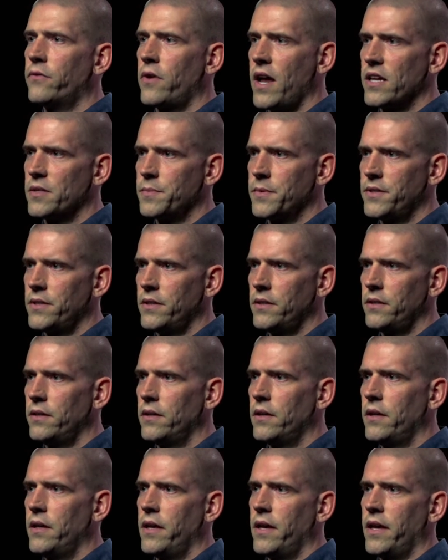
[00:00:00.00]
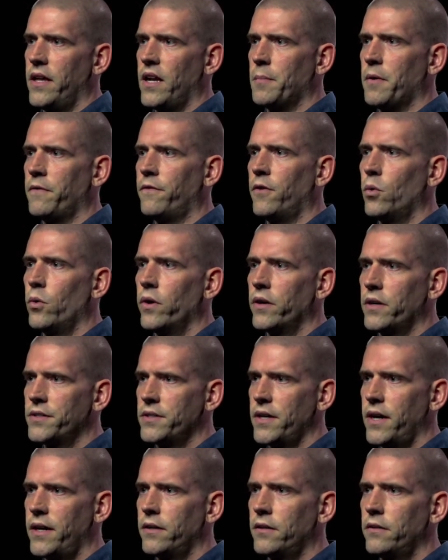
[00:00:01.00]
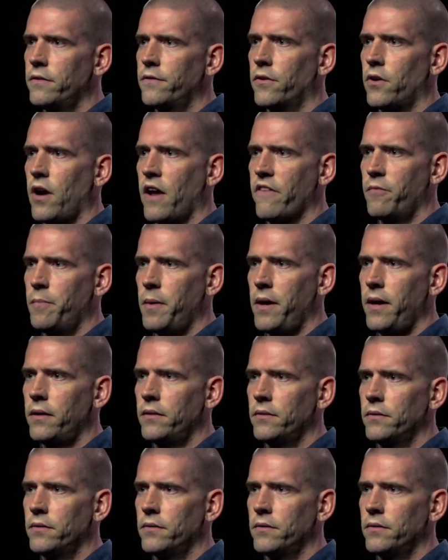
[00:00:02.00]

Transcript: Rasmussen, and I'm a footwear designer for FBAT.